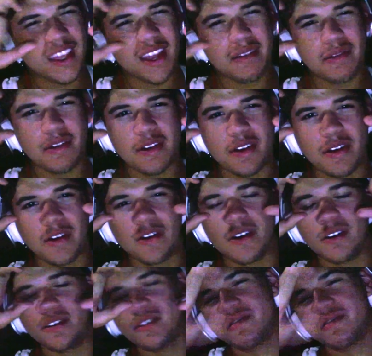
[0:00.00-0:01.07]
putting
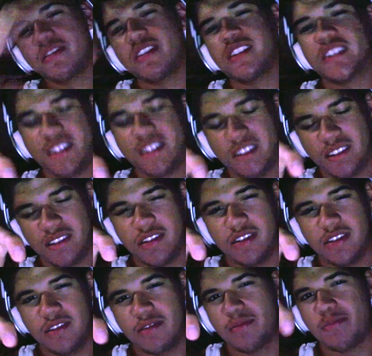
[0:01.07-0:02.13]
camera on
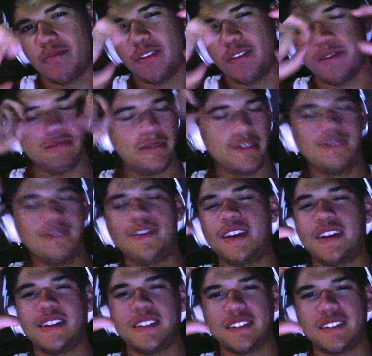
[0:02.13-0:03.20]
screen,
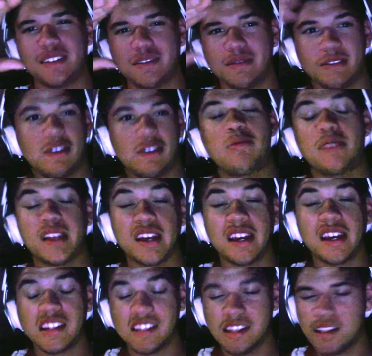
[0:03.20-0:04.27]
doing my things, go